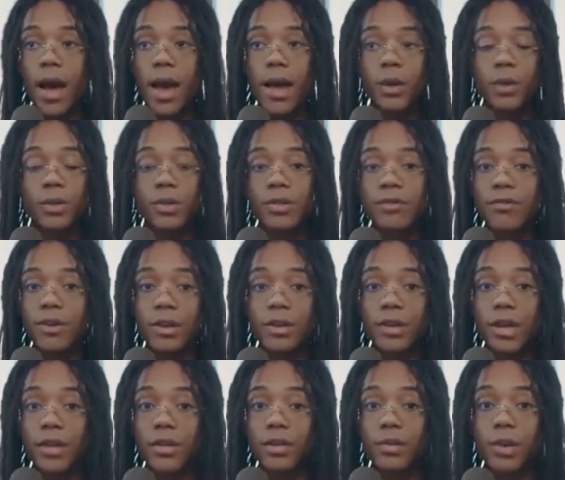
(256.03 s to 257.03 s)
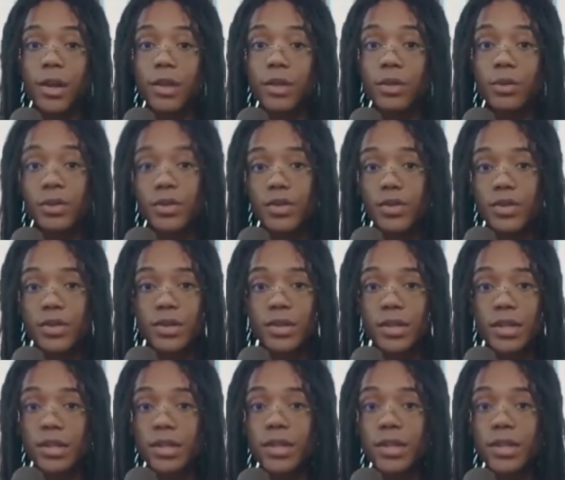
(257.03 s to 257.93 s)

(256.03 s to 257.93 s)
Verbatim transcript: I only found out about it recently.